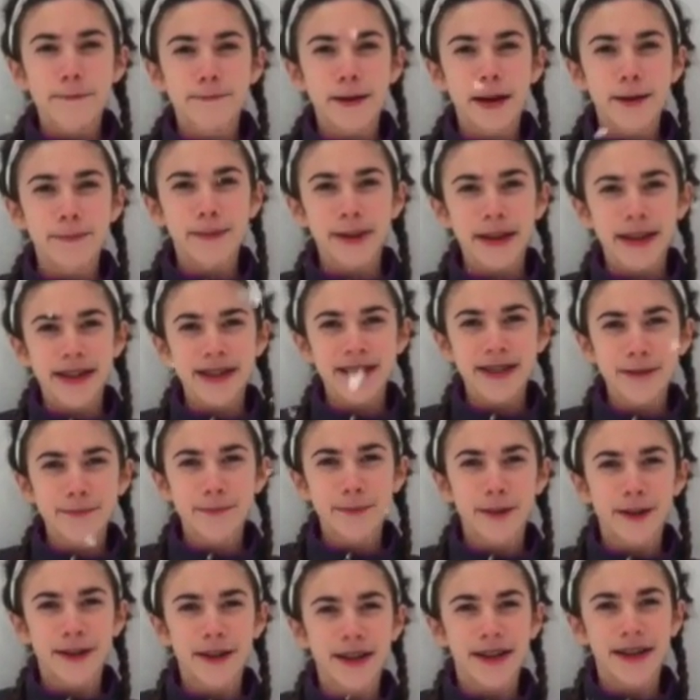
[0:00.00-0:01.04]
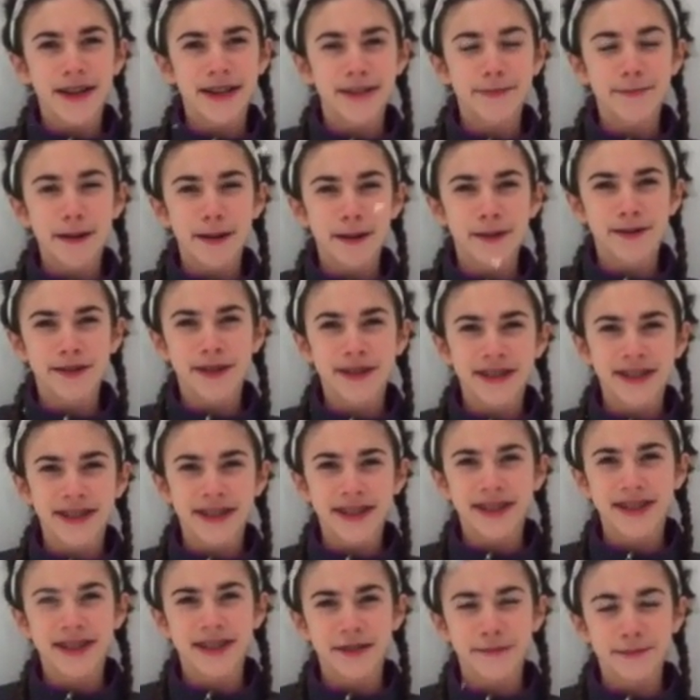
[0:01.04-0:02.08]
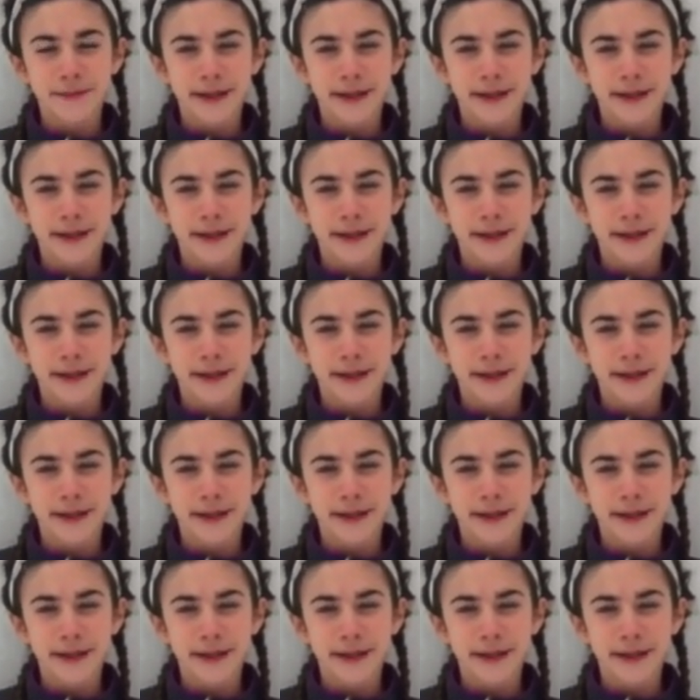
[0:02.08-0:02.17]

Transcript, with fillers: My biggest supporter is my older sister,